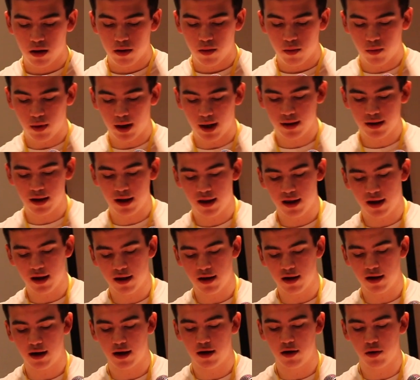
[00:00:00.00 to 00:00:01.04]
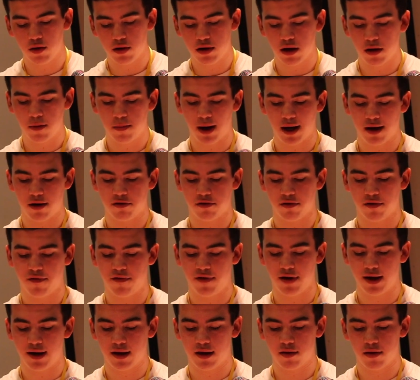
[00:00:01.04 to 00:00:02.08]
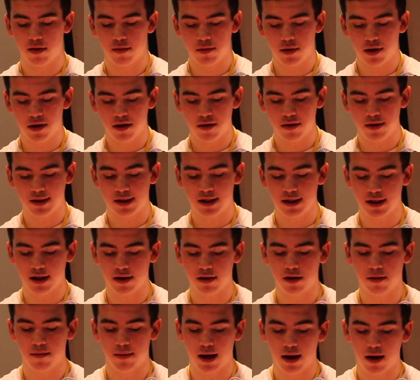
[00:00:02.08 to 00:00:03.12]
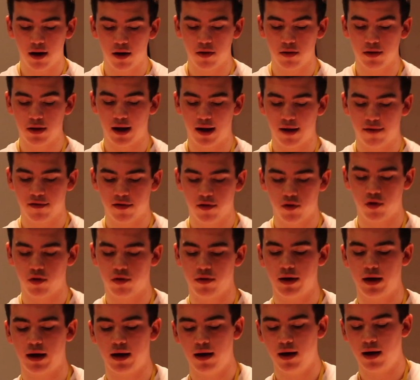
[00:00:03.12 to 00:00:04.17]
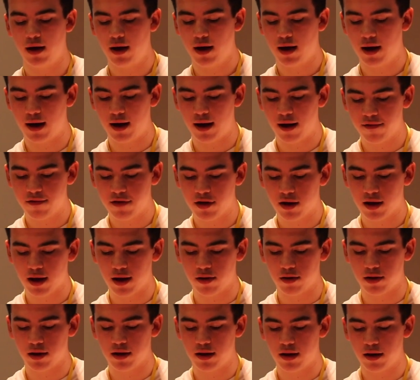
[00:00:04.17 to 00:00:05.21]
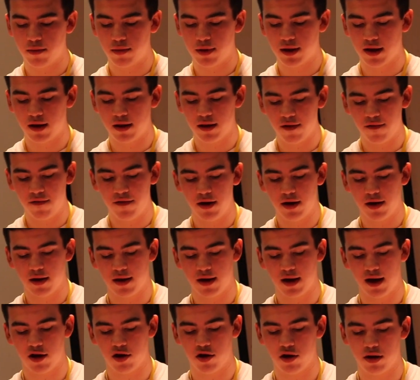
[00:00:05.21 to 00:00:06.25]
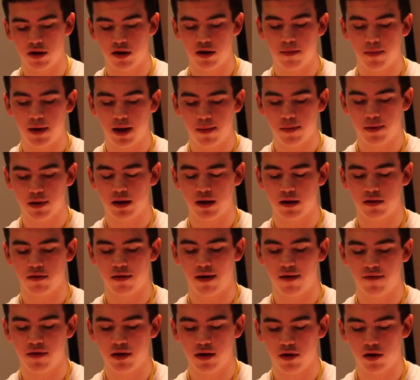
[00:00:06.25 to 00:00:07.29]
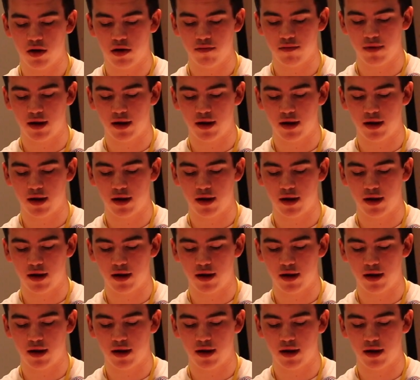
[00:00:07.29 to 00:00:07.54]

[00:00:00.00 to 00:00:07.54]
While this isn't an autobiography, so I'm not going to tell you my whole life story, I have to tell you that within the first session, the people at the Revolution